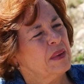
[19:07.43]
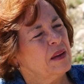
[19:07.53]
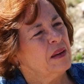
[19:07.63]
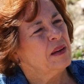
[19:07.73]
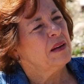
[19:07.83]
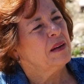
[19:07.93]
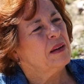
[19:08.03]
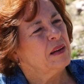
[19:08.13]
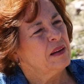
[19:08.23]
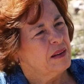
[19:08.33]
There are
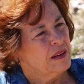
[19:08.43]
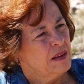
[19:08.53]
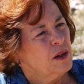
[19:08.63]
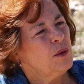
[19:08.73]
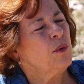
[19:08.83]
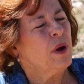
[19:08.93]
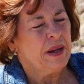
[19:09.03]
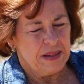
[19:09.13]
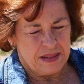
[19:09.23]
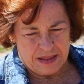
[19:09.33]
ways to support.
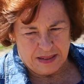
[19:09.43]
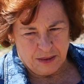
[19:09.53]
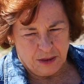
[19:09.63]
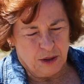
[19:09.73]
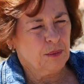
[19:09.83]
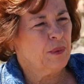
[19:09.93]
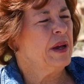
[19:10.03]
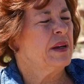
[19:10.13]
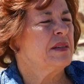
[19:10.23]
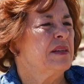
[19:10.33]
Right. By I
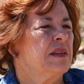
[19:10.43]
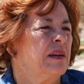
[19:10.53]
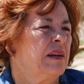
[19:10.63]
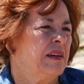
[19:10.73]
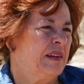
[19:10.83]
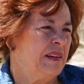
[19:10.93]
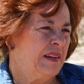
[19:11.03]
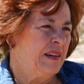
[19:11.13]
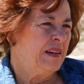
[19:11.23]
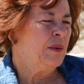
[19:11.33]
mean, we have the internet
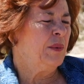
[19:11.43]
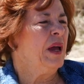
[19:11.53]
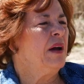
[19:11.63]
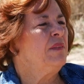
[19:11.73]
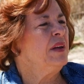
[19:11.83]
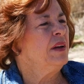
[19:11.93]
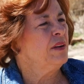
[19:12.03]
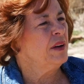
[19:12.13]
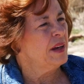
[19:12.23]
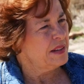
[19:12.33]
now, and there we is a the website,
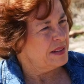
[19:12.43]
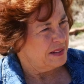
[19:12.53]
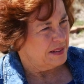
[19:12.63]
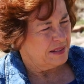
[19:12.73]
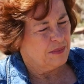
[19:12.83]
internet. and